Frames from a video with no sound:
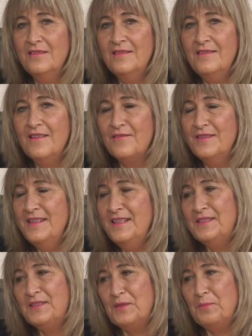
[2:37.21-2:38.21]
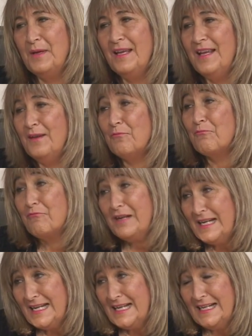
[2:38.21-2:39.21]
There needs to be
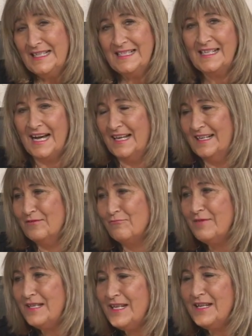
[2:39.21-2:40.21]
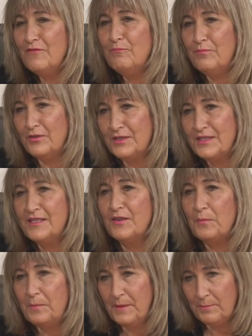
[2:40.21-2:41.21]
reading done, reading of books,
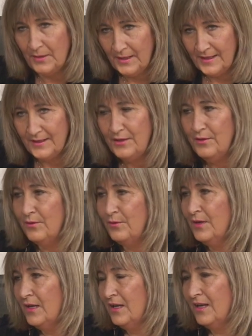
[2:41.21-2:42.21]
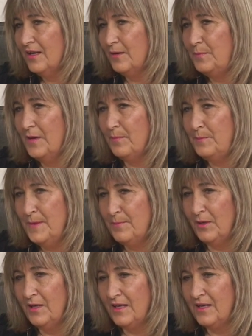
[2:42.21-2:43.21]
people like you,
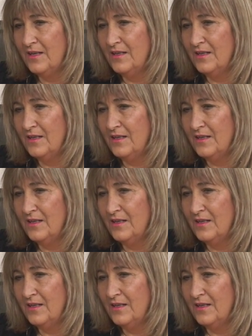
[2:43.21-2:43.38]
people like,